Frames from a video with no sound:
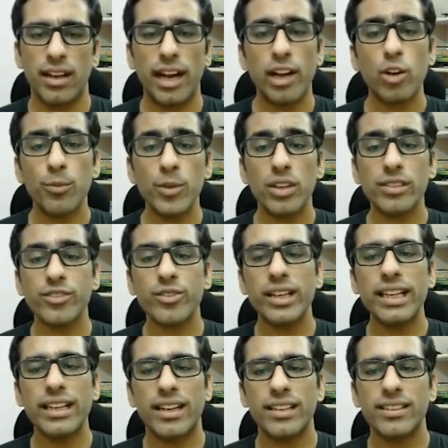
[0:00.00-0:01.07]
I hope you also get
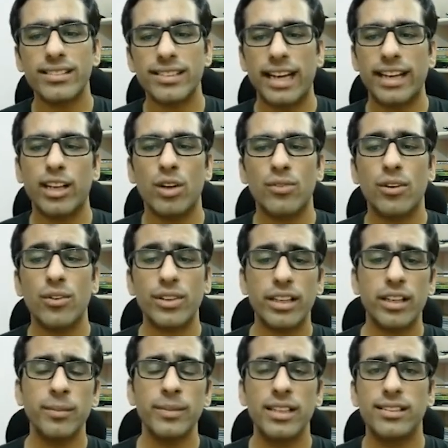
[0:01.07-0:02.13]
an understanding of how
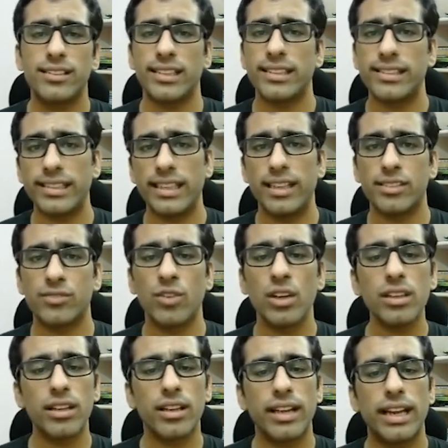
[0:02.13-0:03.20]
terminals in CLIs
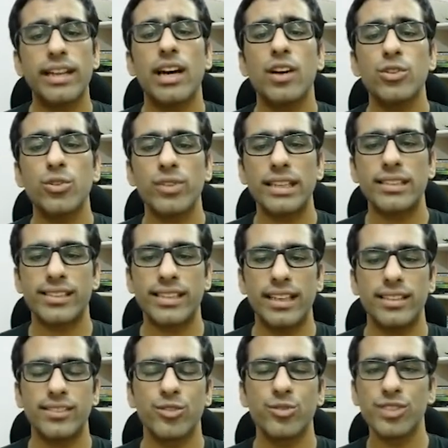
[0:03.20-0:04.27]
work and how to write
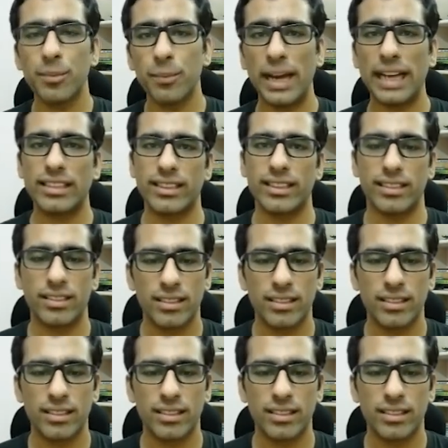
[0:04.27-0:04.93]
CLIs using Python.